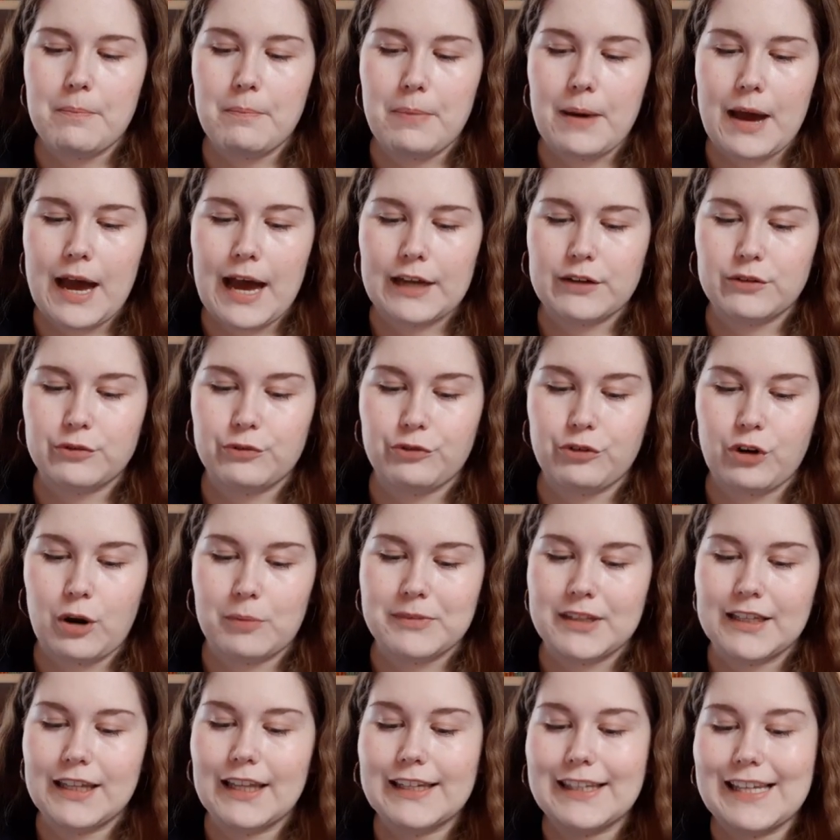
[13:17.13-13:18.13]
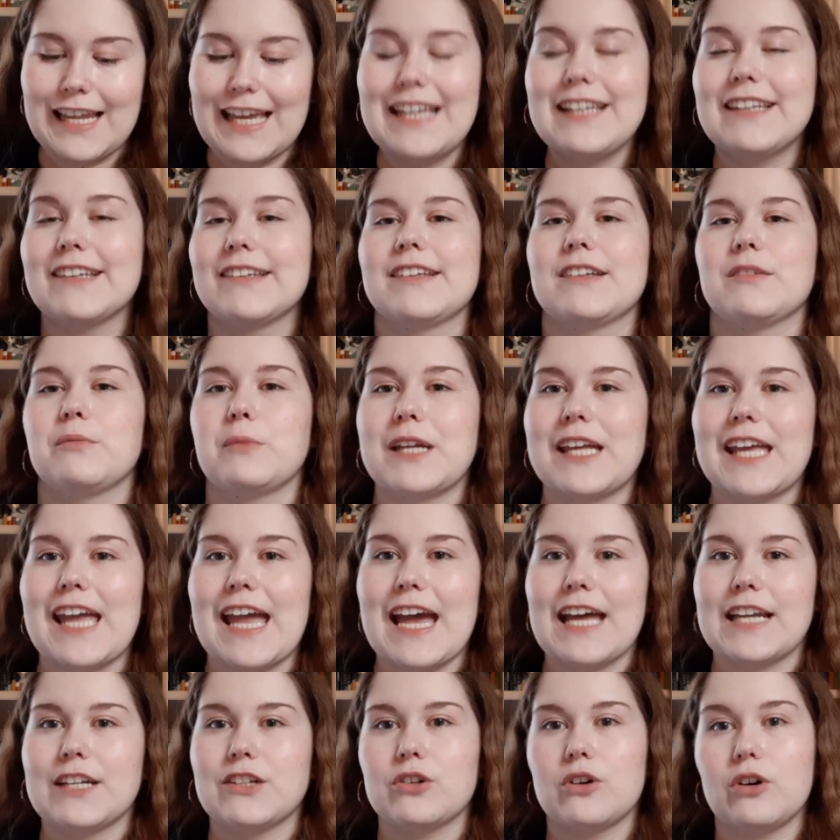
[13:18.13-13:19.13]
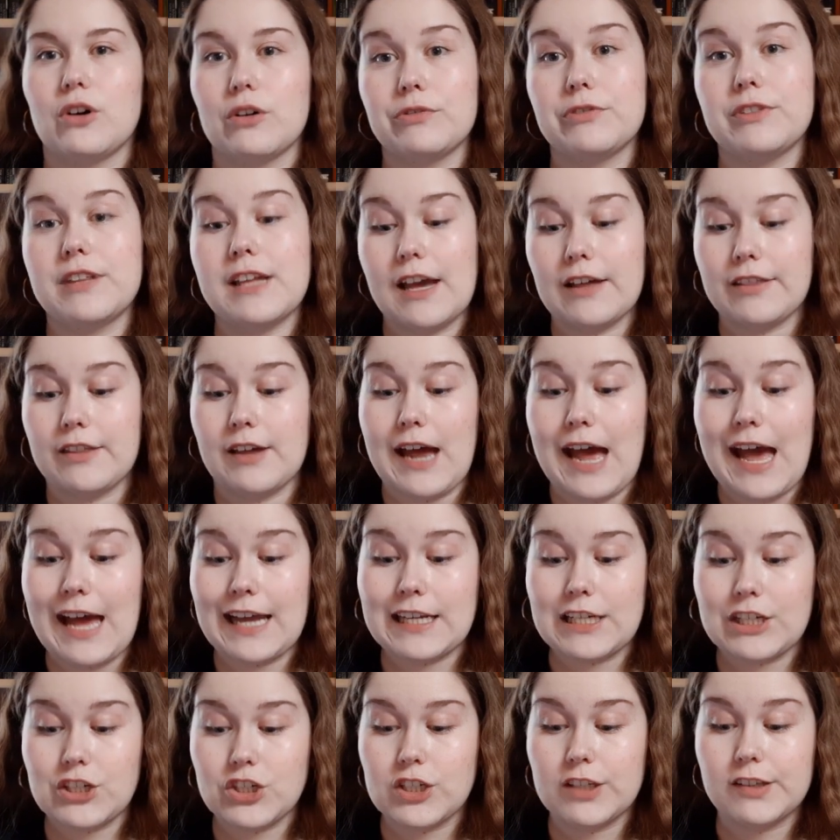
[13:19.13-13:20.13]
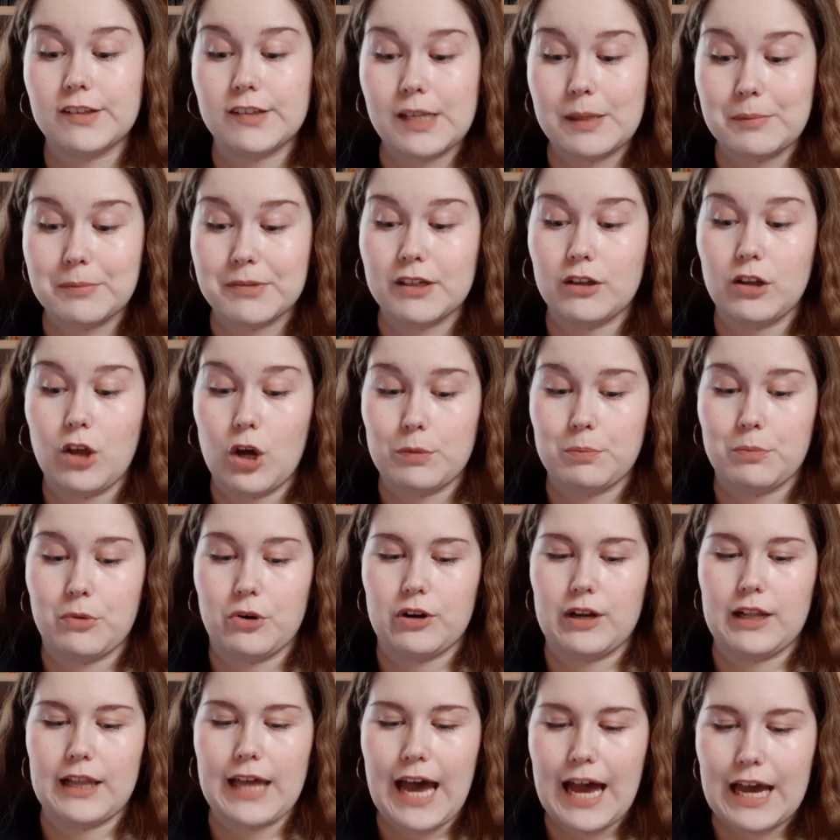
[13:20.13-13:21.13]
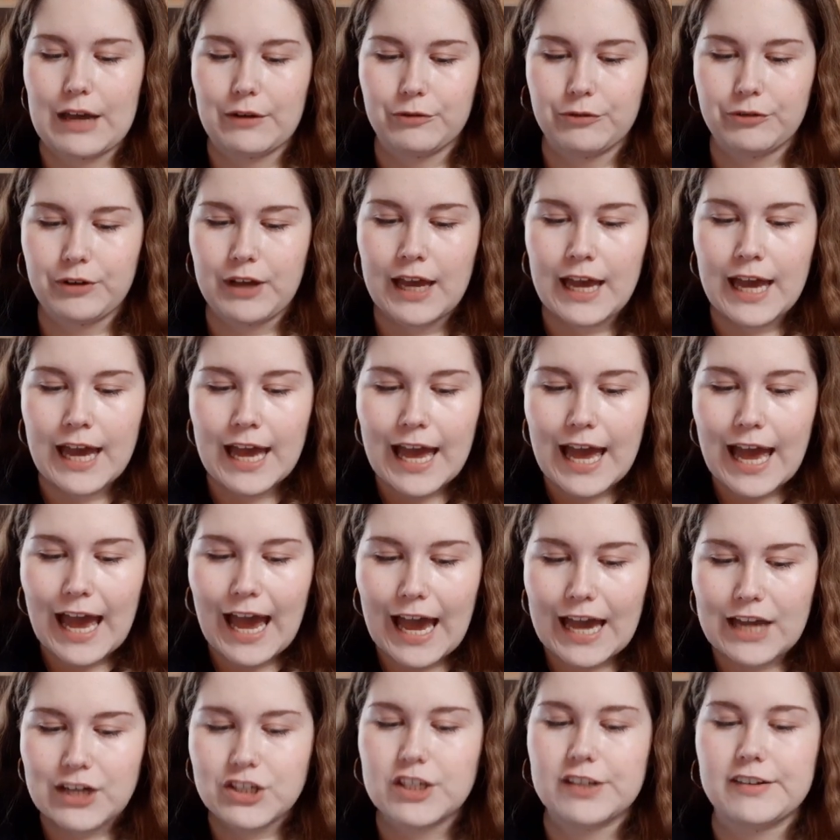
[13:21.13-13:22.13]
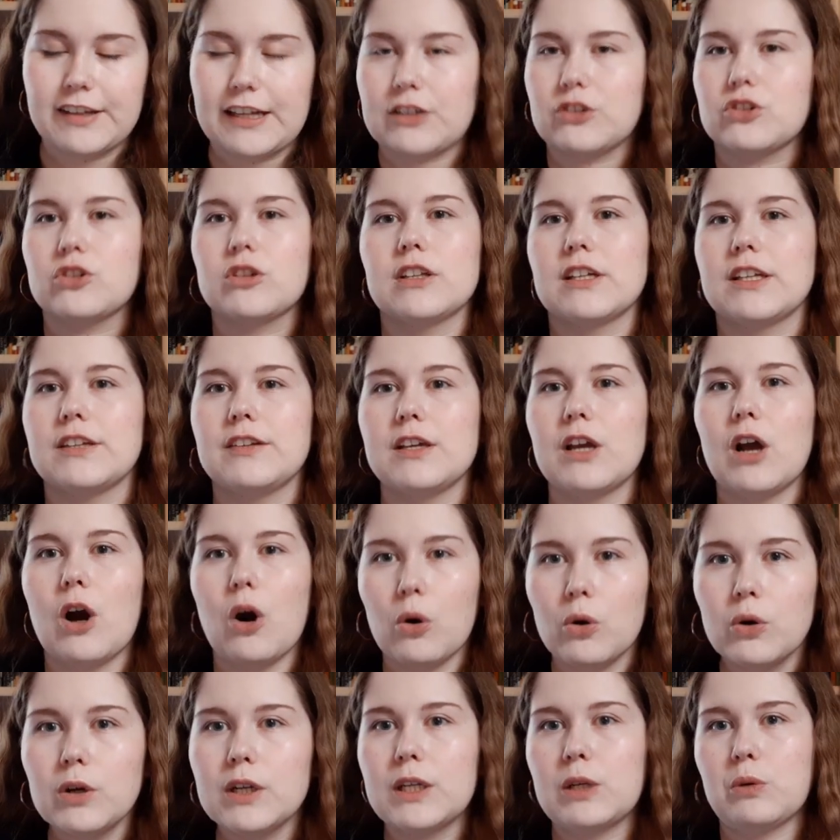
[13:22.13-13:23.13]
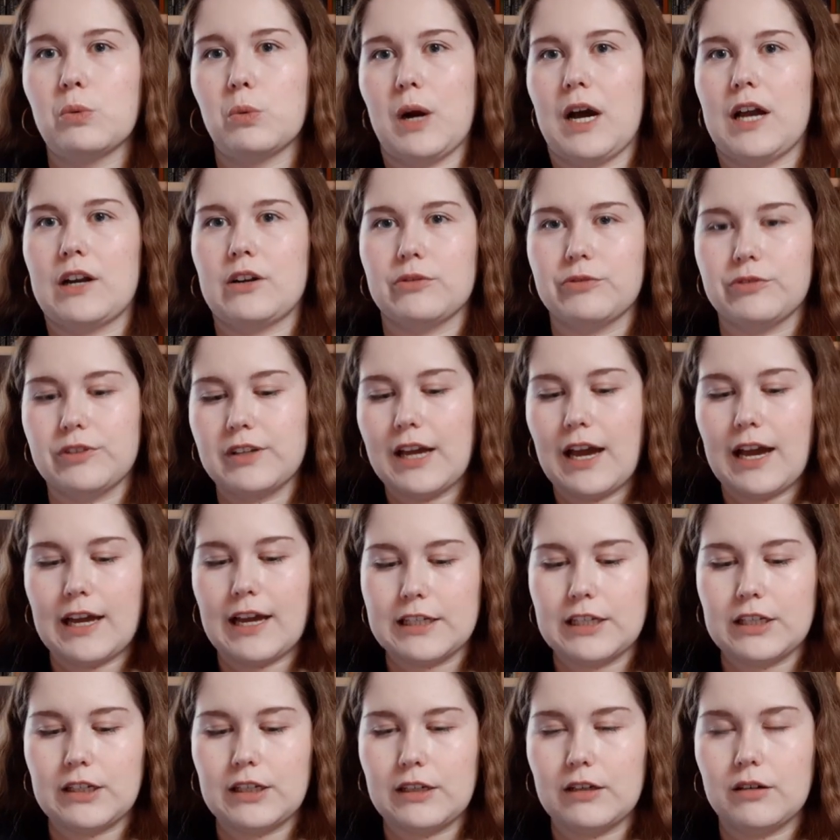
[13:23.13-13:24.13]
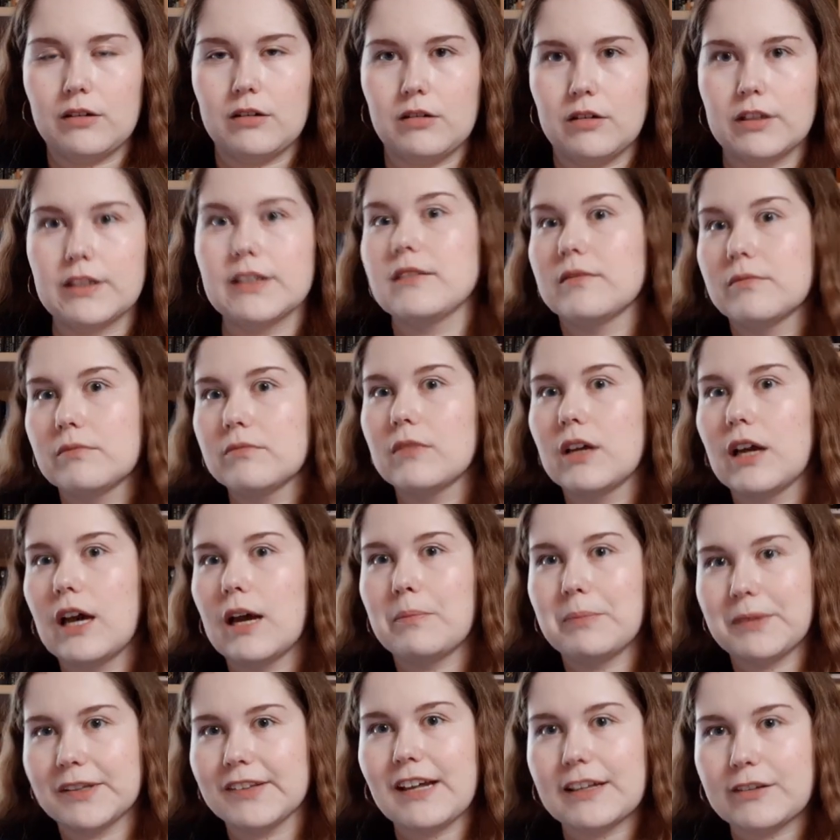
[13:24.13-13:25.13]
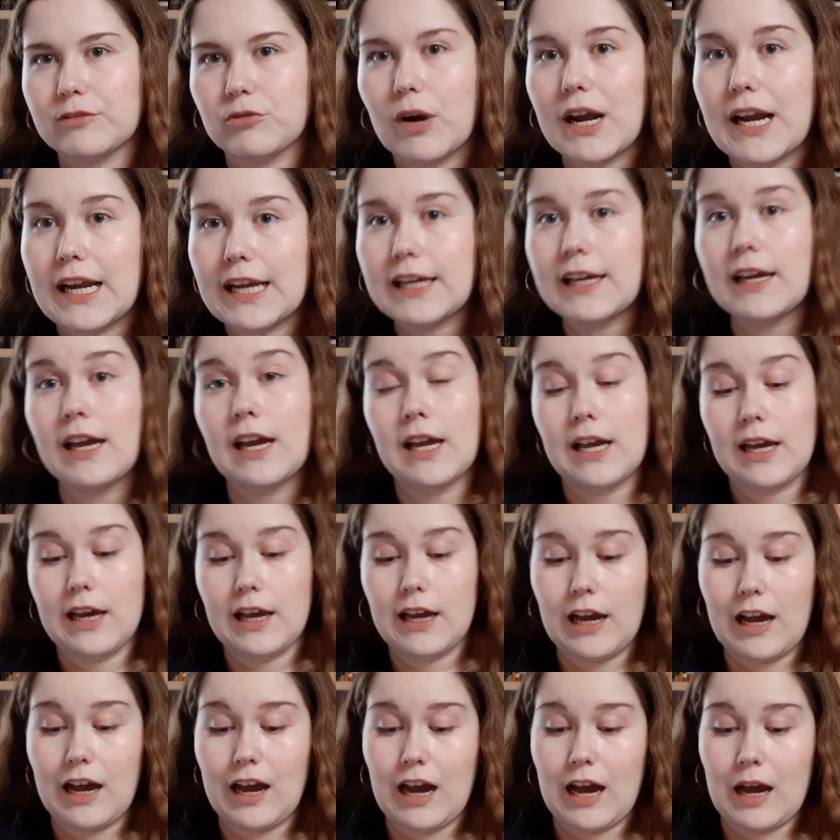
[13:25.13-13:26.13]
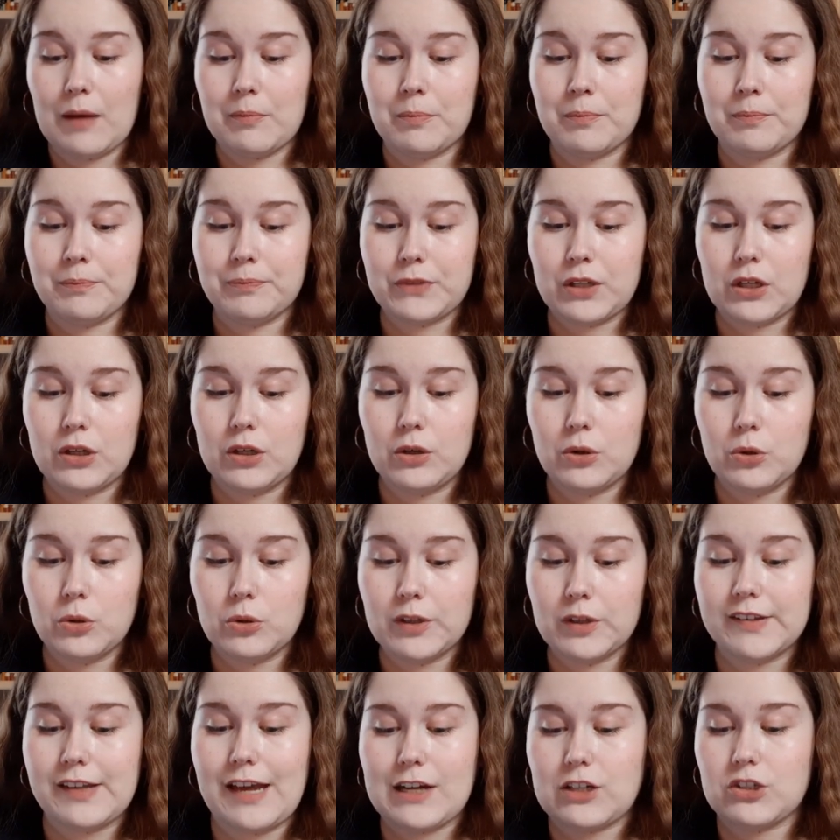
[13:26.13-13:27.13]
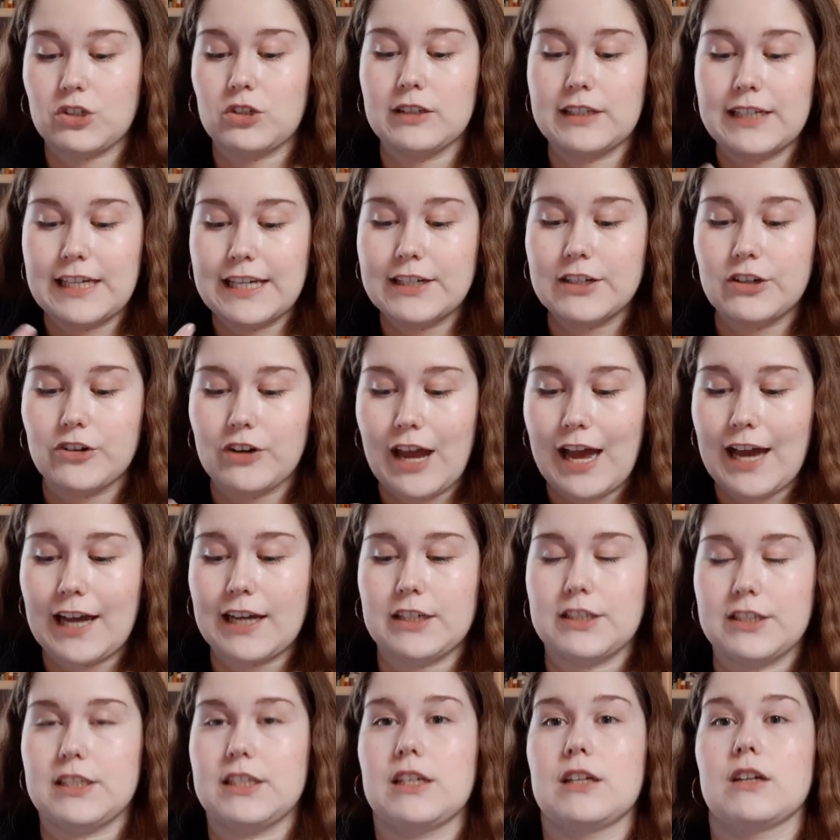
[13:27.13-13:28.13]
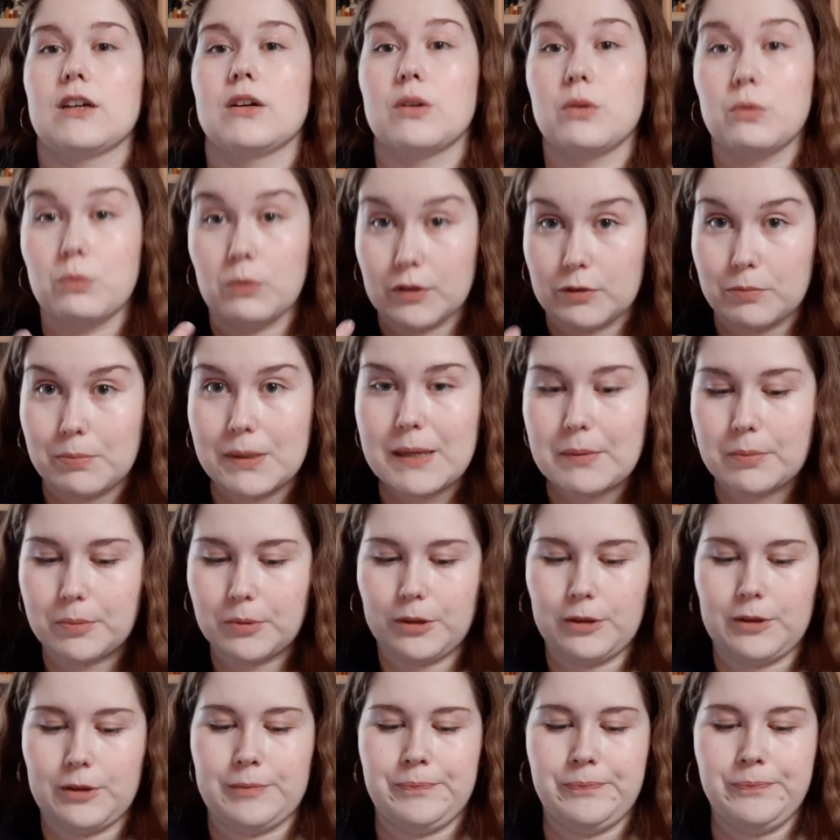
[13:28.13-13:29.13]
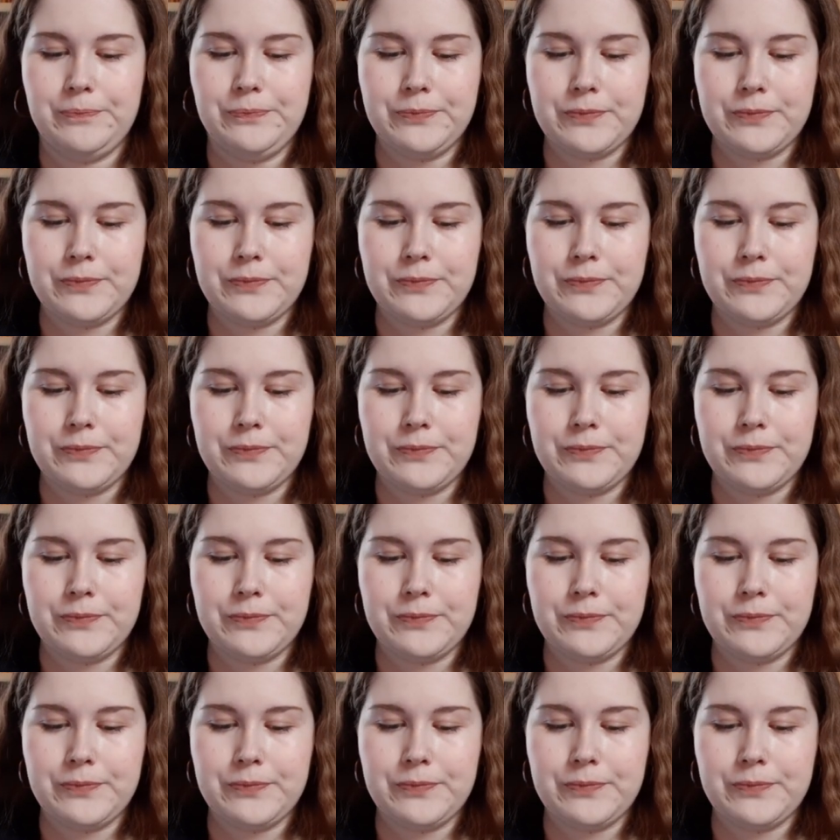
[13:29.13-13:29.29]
But from the little hints we get of the other Andii, she seems a lot more alive and she's actually the only one of the Andii, uh, besides Rake, um, who is actually interacting with people.